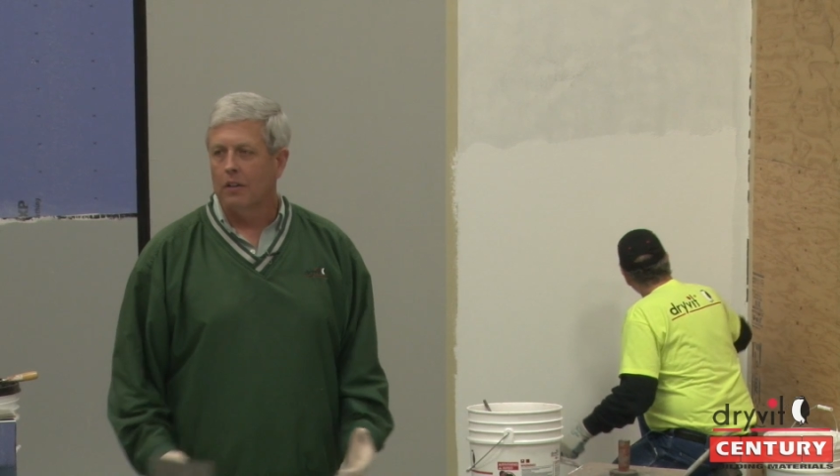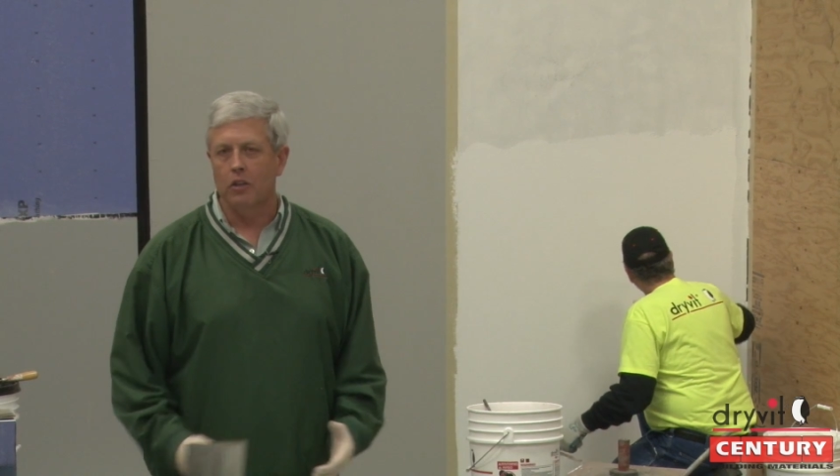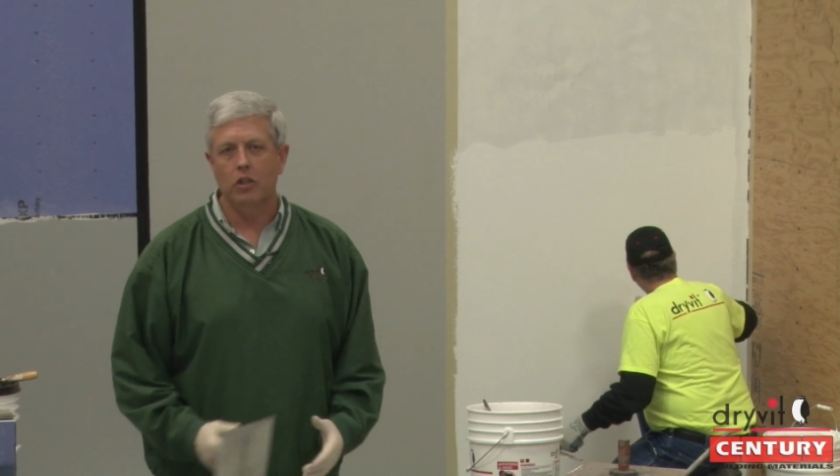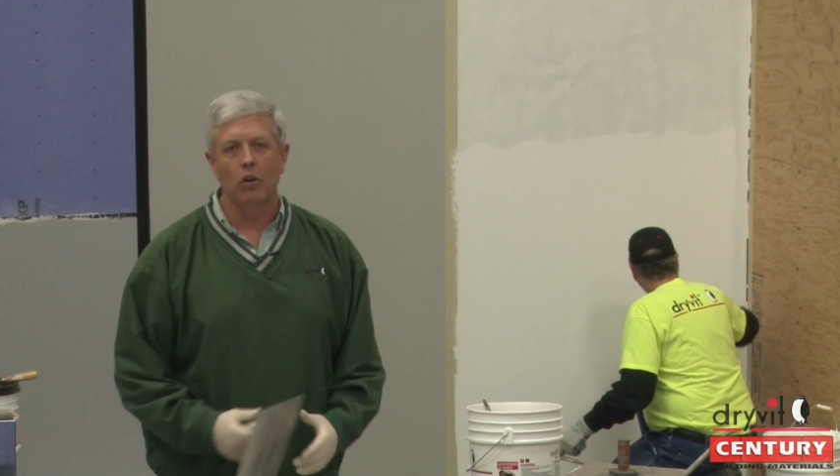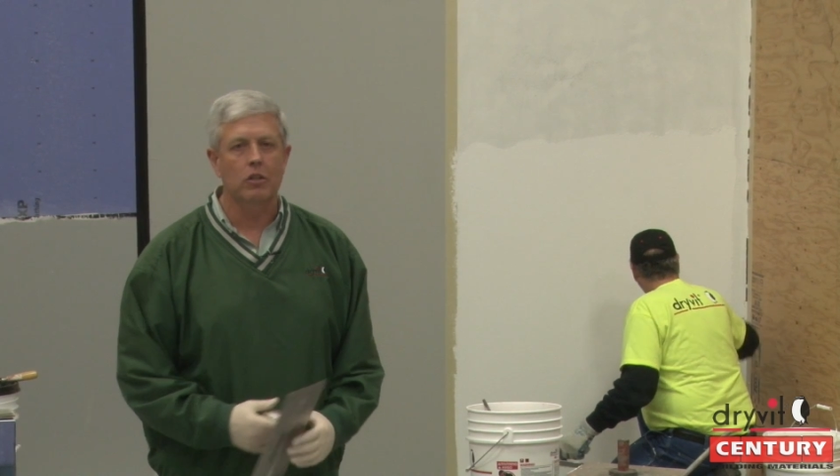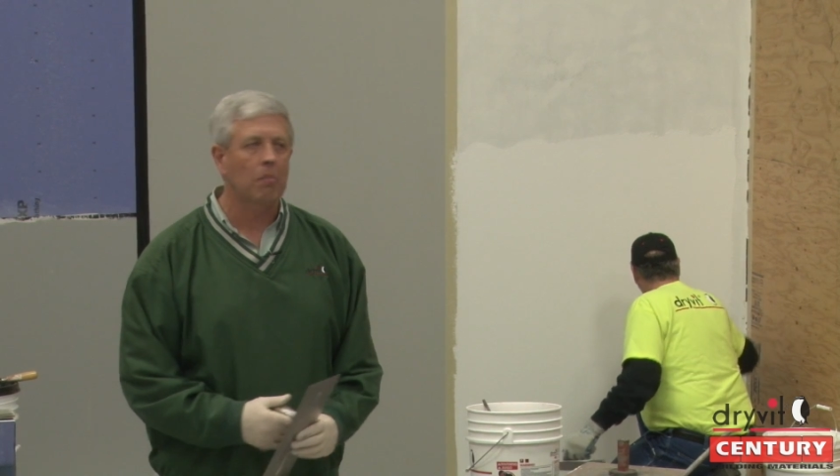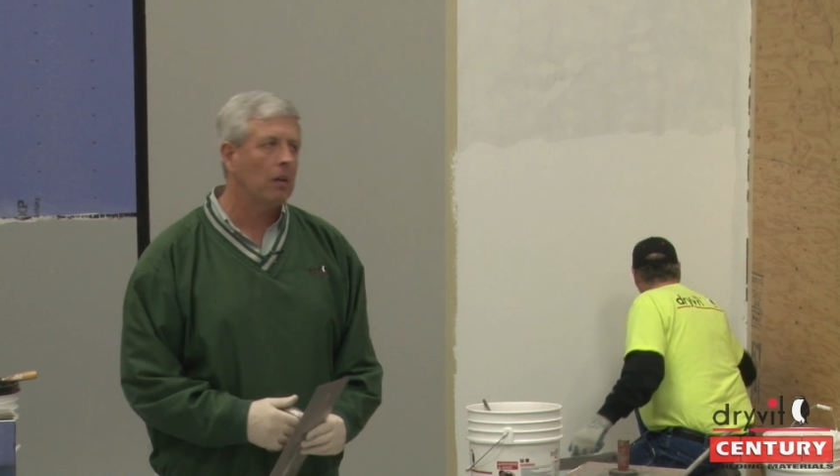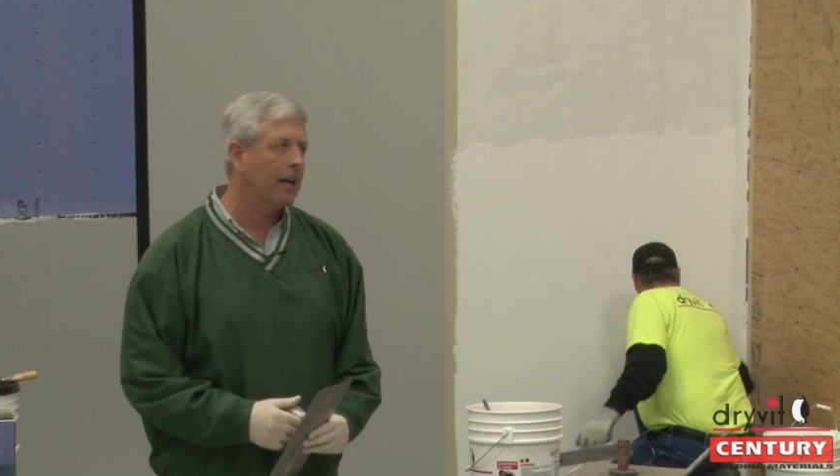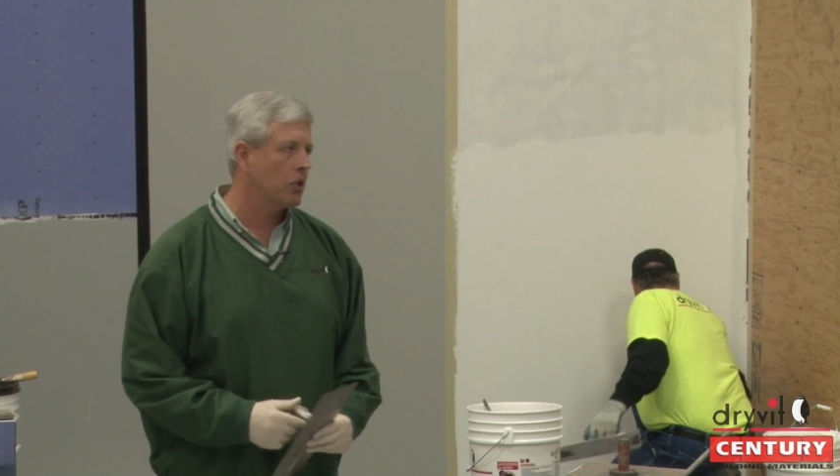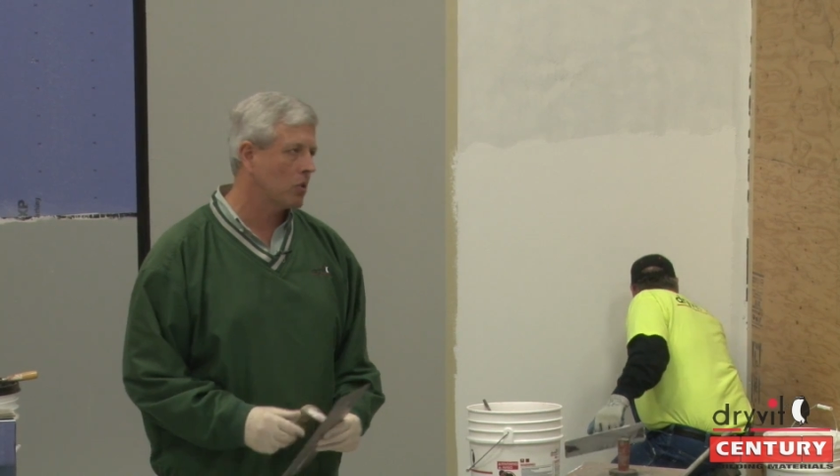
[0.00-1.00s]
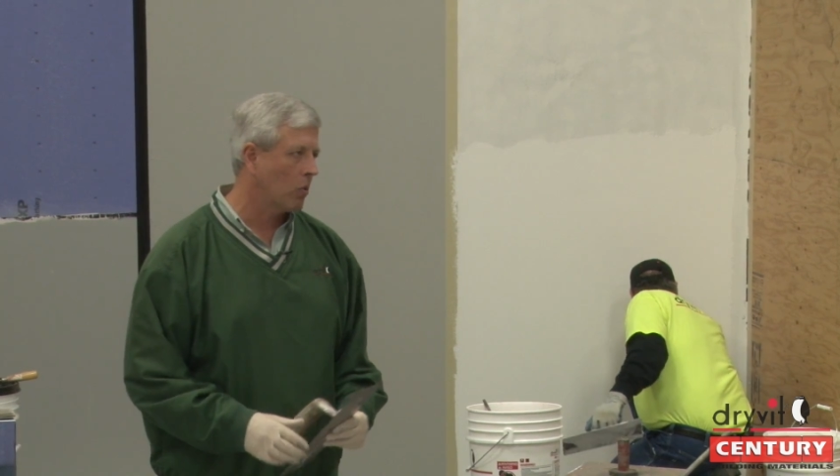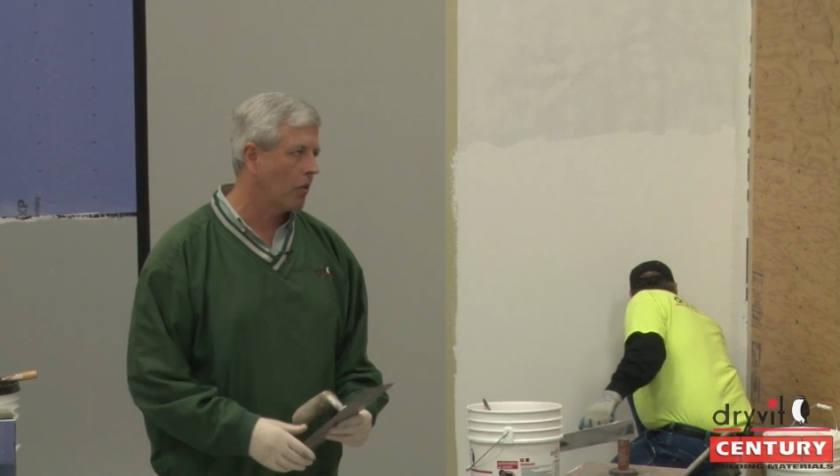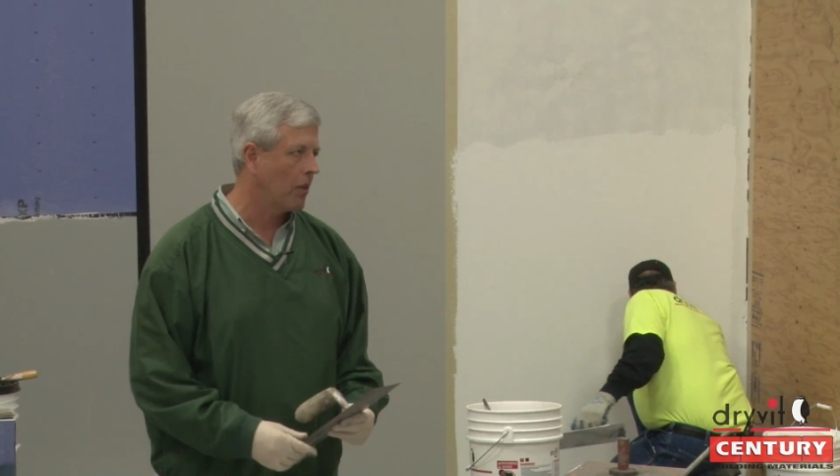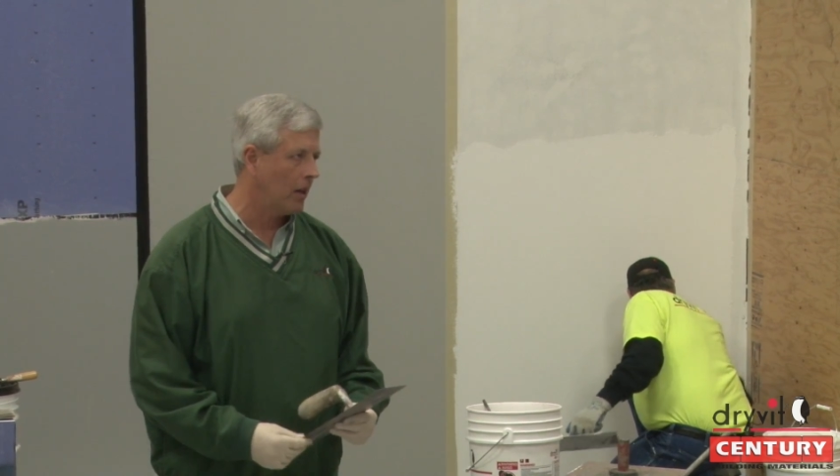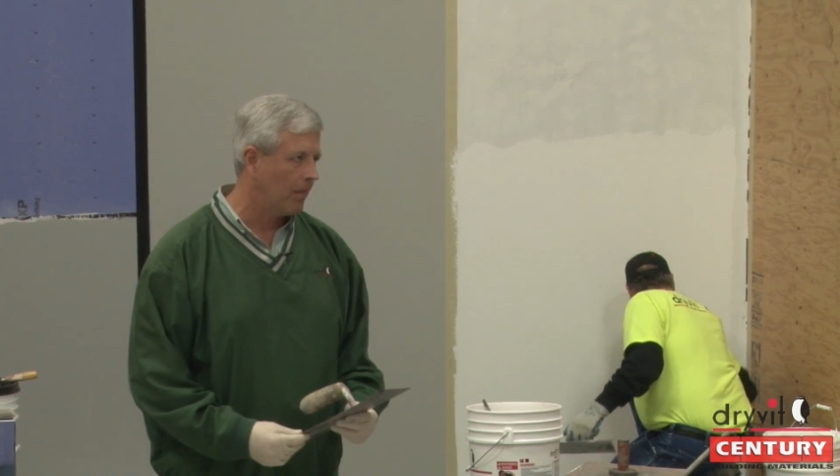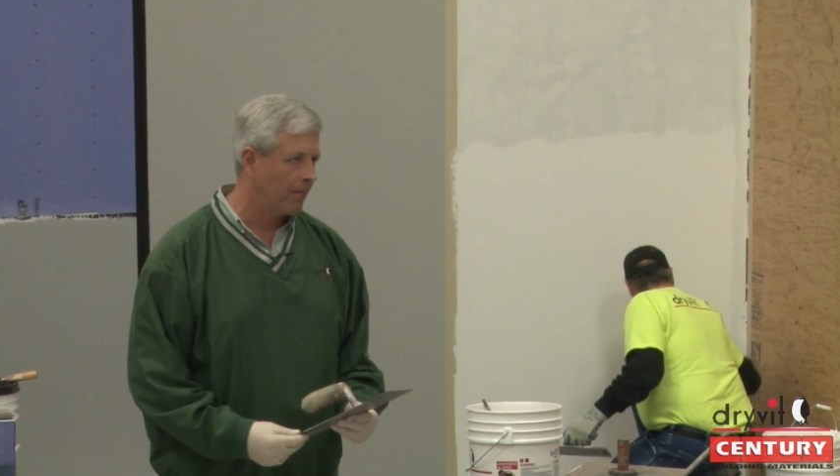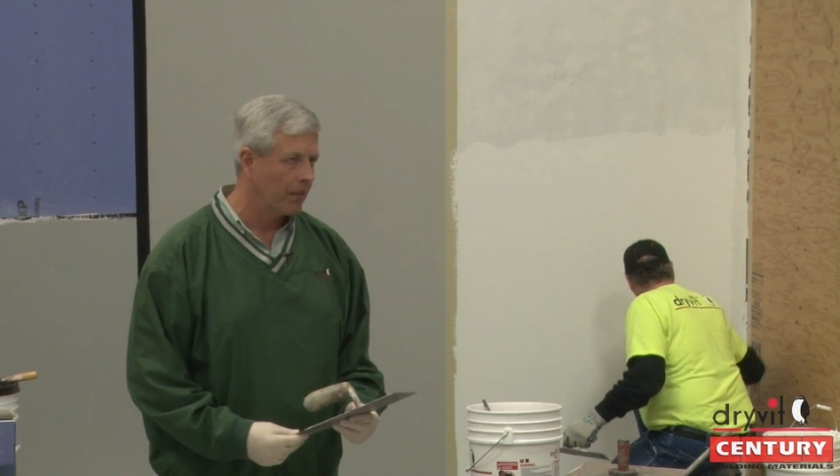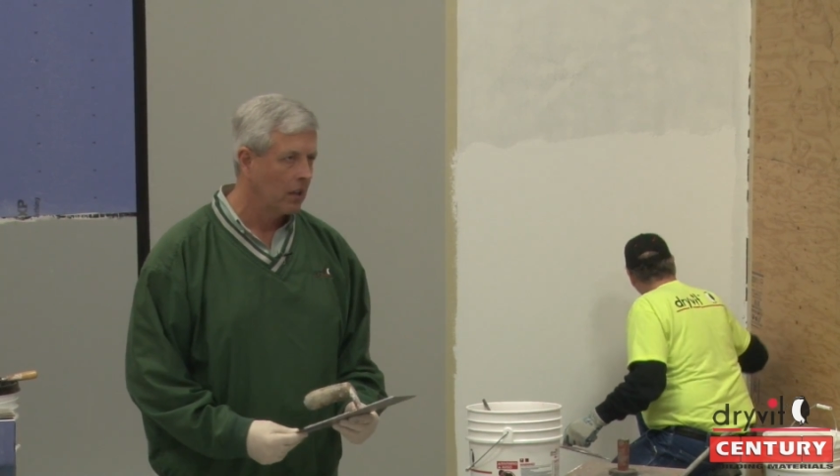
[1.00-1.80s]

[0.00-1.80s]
that shows up like a sore thumb.